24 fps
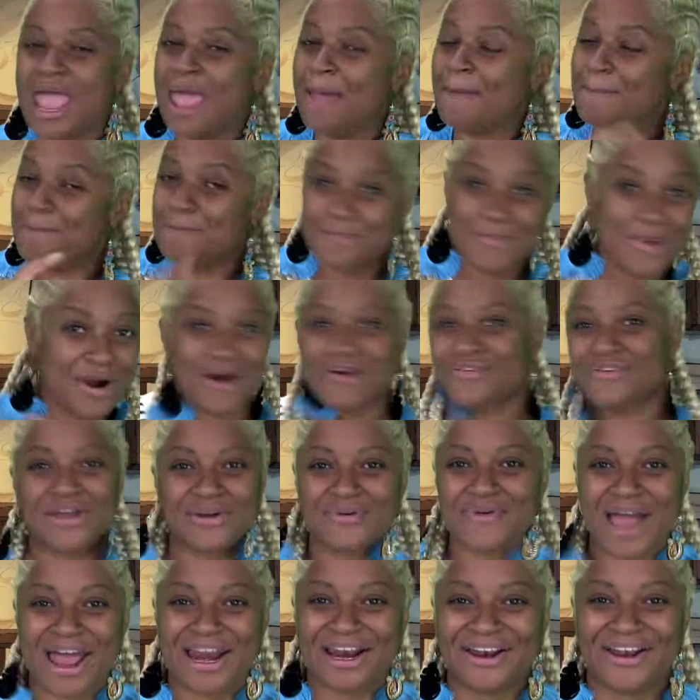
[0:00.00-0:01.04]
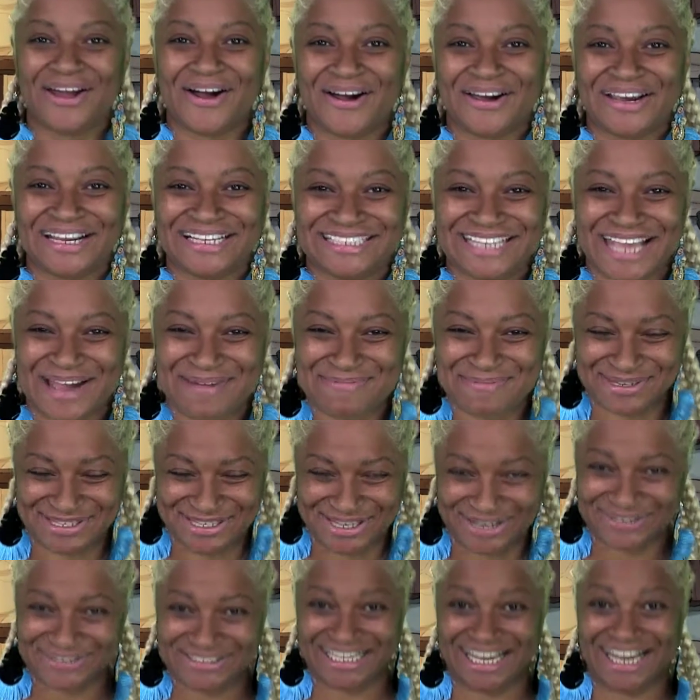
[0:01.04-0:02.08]
Moving right along into
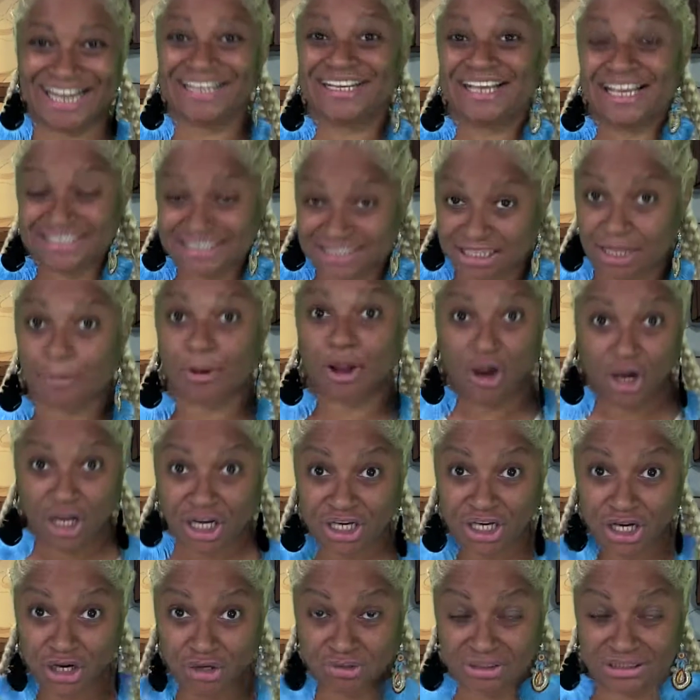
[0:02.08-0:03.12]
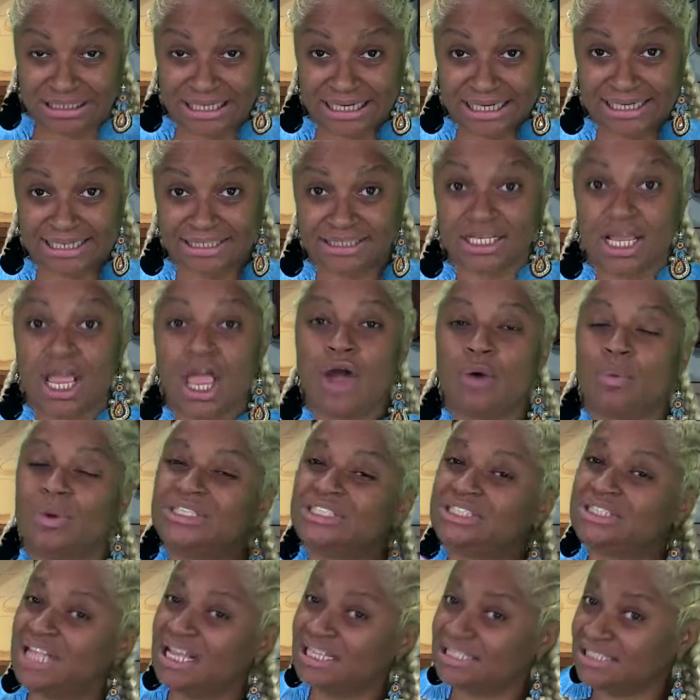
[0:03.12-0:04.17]
episode 10, because the good news is,
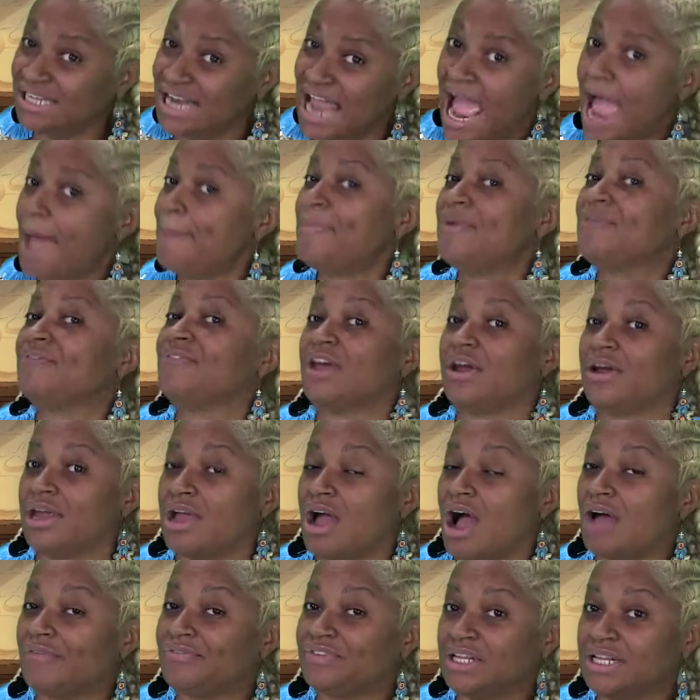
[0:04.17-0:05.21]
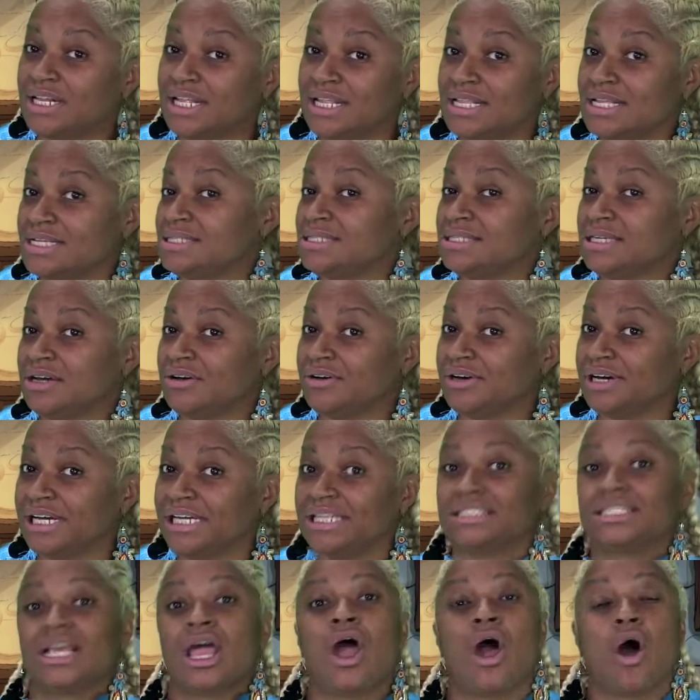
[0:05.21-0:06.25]
which doesn't happen very often in this
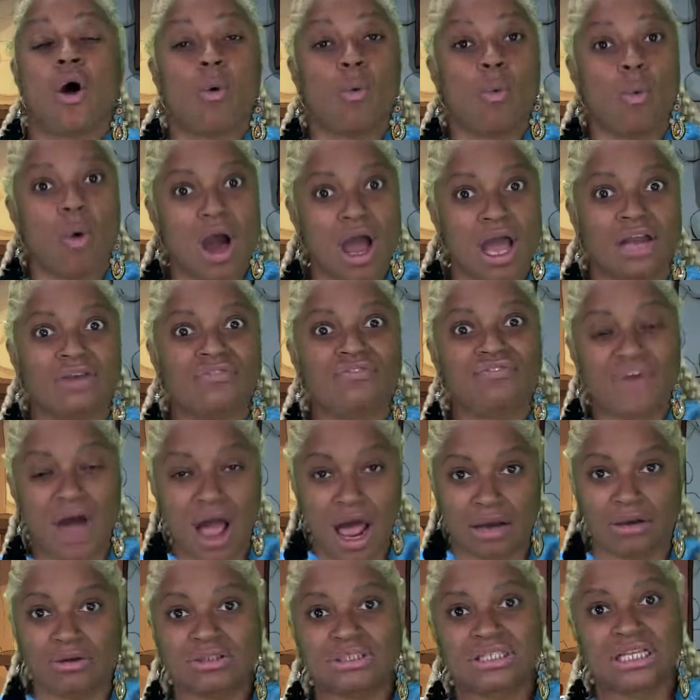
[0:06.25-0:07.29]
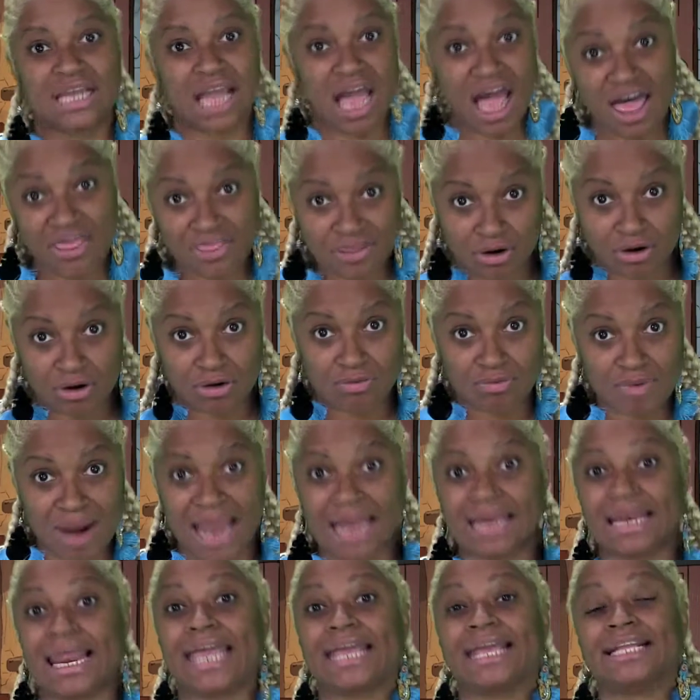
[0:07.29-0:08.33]
series, one follows the other,
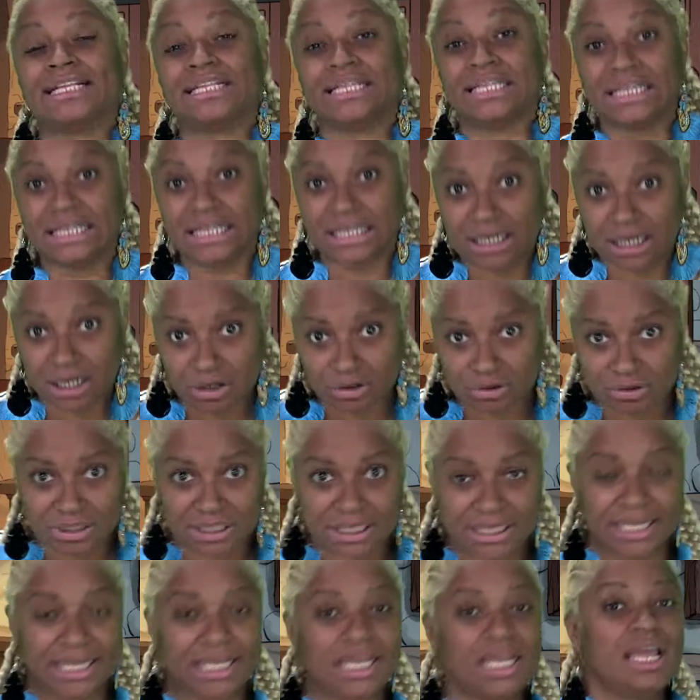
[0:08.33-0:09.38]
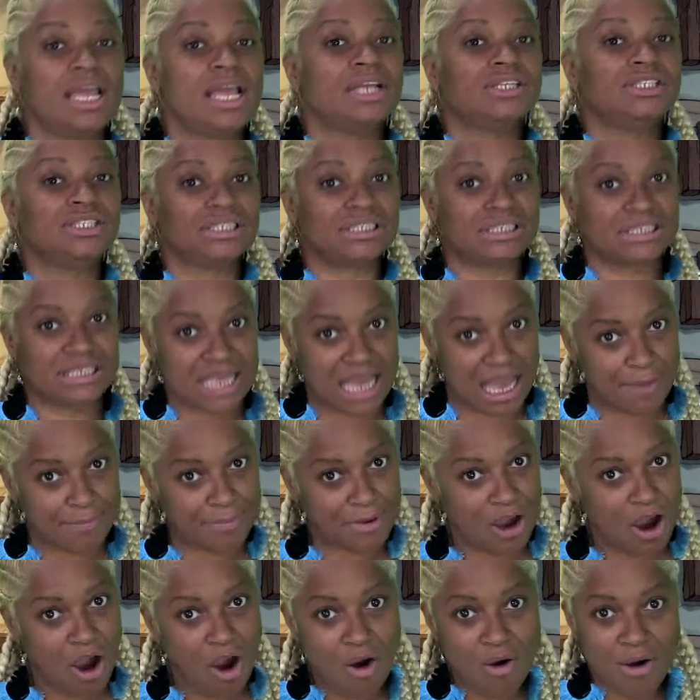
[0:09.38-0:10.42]
right? Like it literally just kept
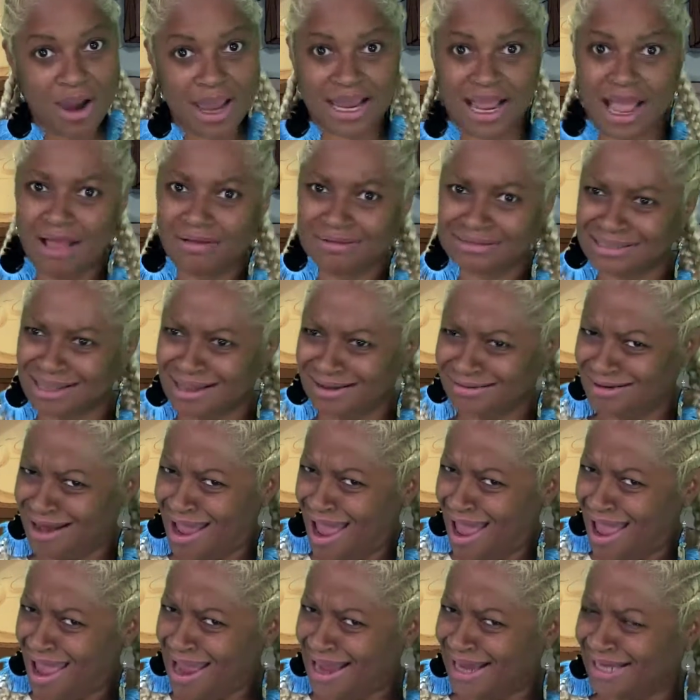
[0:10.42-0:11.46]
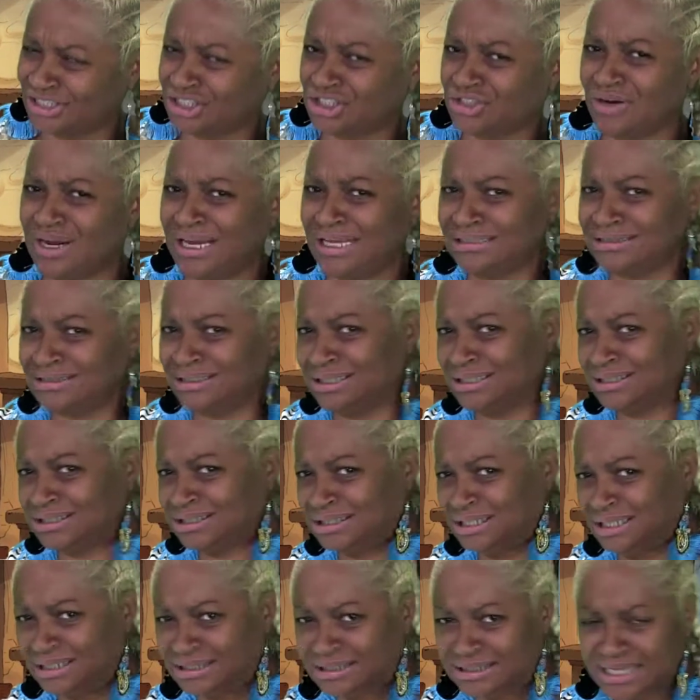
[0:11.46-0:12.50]
going. I was like, nice,
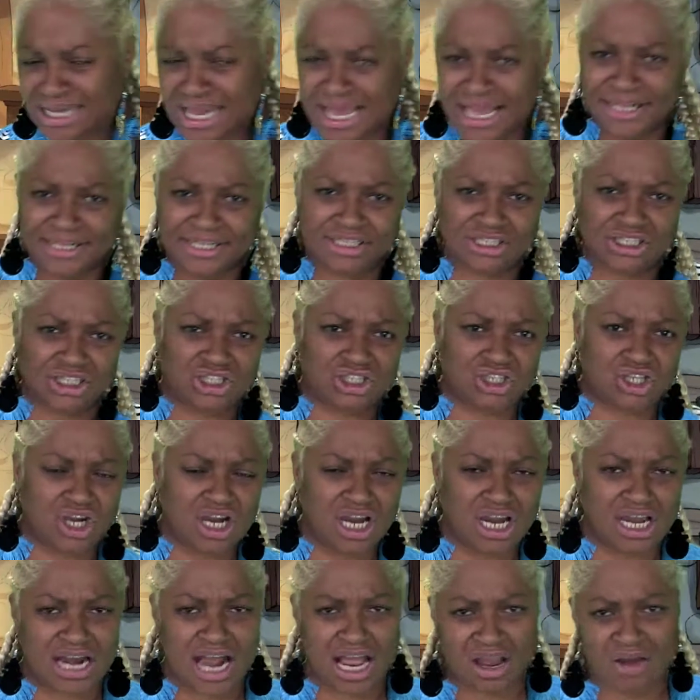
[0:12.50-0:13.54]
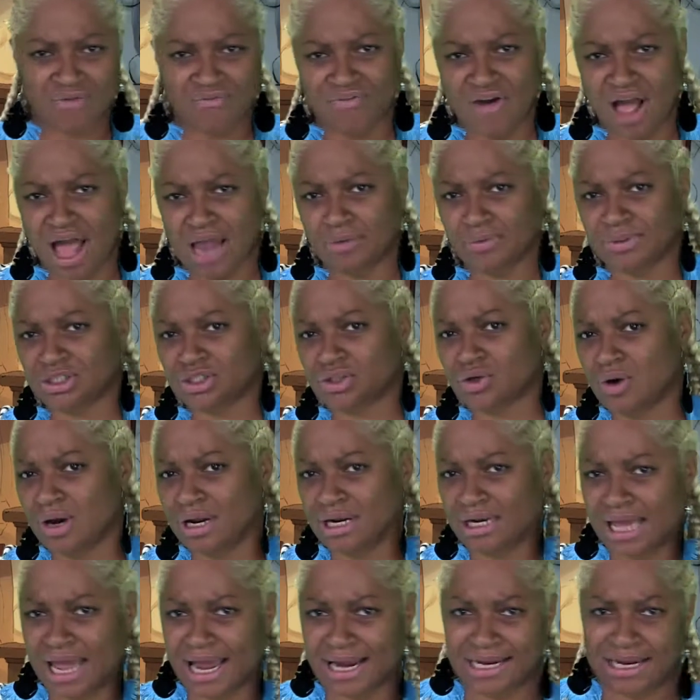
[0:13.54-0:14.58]
transitions. This is good. I can follow a
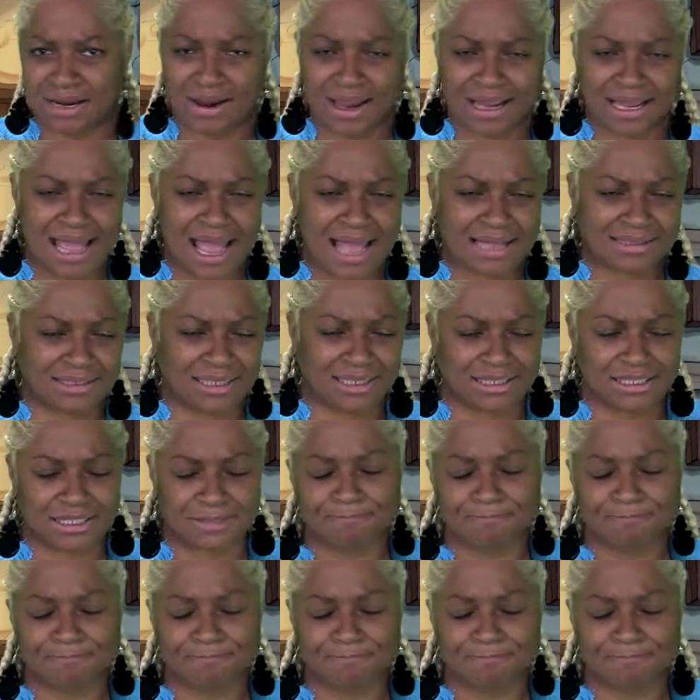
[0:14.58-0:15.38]
storyline here. I got this.